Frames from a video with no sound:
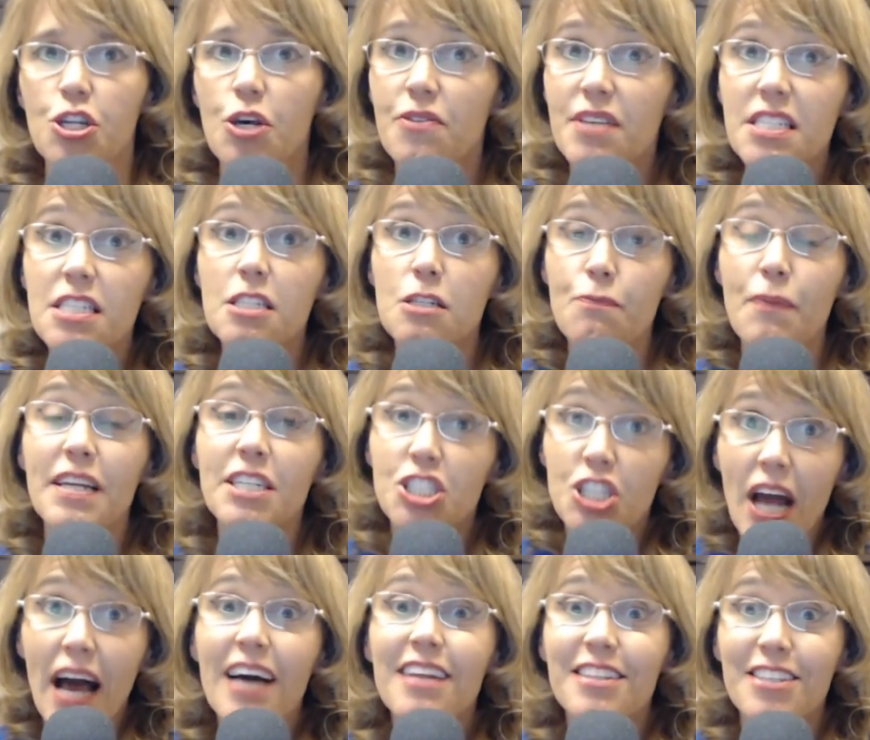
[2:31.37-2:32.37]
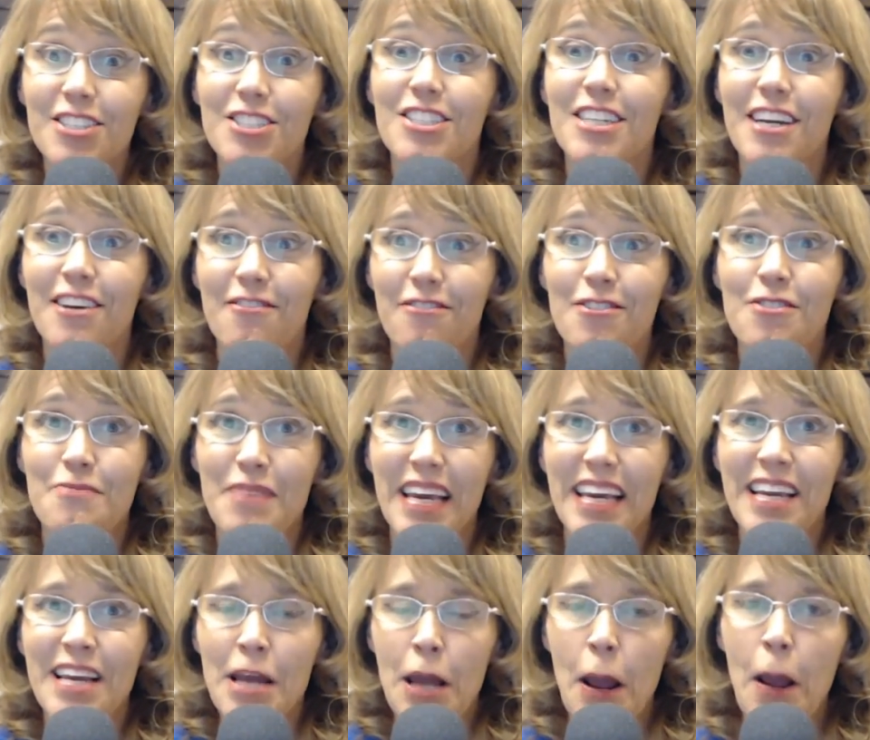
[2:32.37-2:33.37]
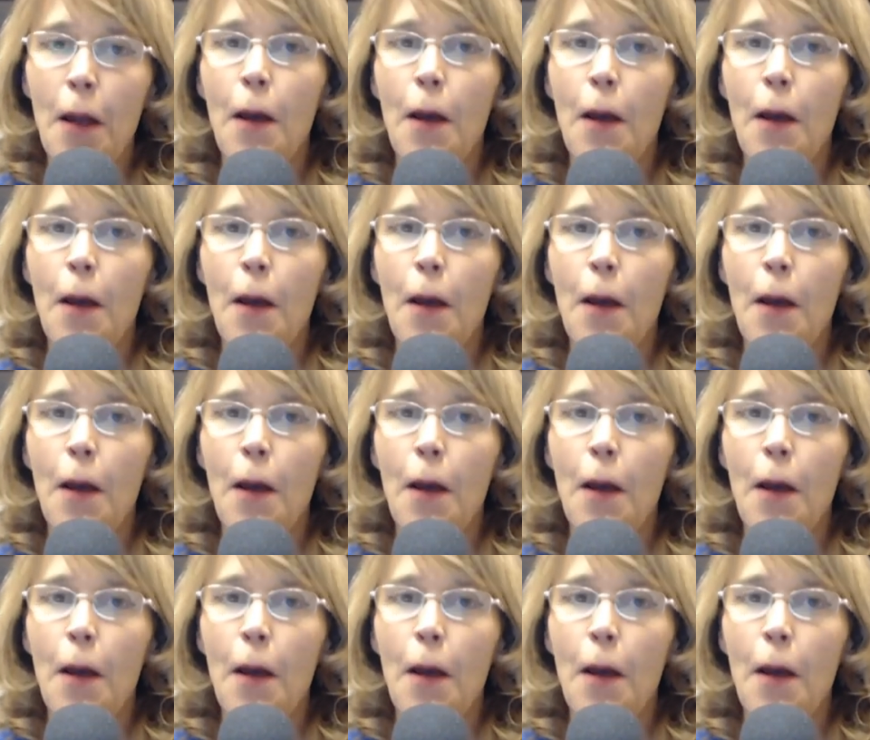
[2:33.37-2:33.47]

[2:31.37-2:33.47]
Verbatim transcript: So this has been challenging for me.